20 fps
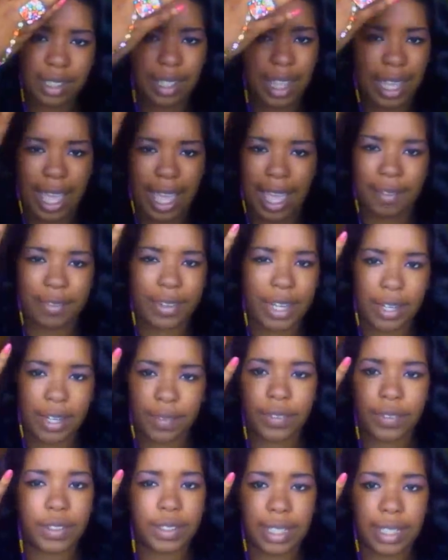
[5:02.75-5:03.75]
Like, I've
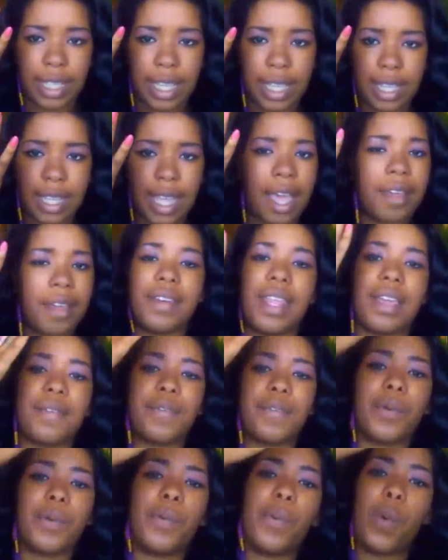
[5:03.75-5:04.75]
never seen, I've
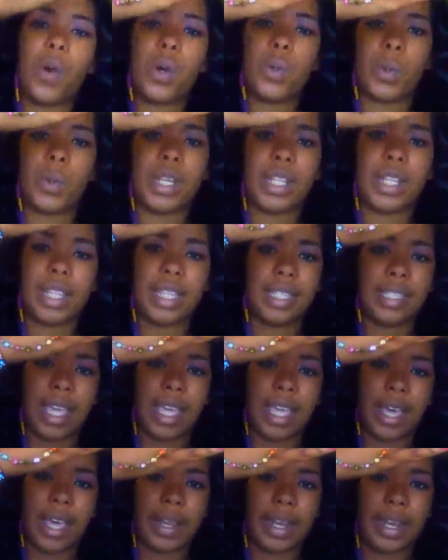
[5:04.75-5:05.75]
never worn one of these
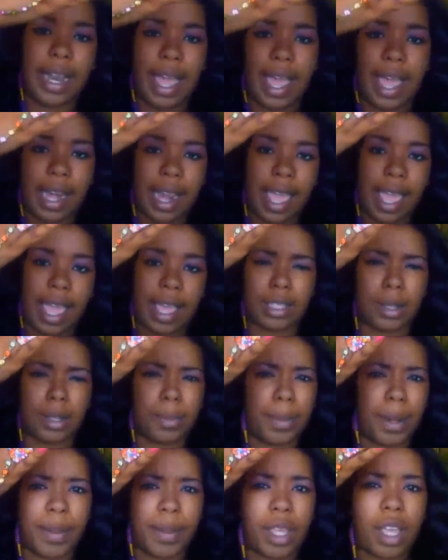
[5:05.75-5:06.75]
out and not had
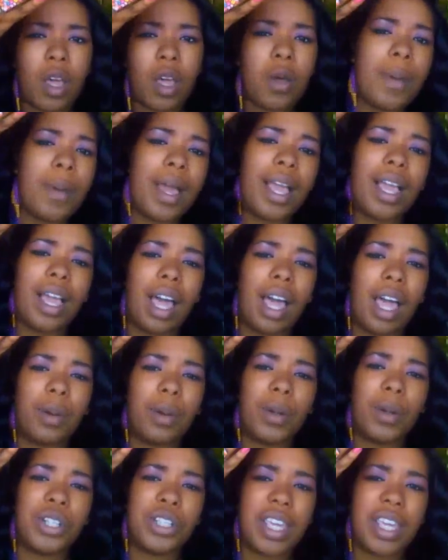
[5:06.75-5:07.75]
somebody like, oh my God,
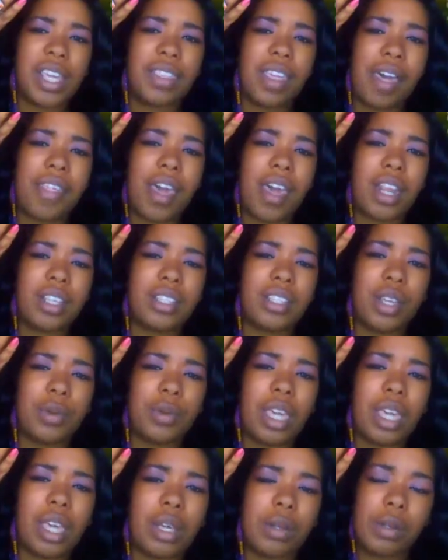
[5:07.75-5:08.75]
where'd you get that? That is
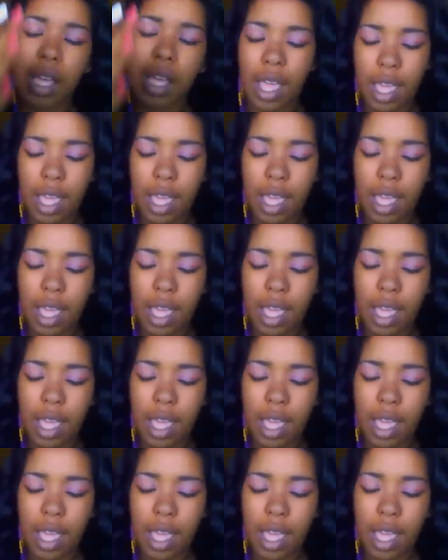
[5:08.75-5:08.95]
so cute.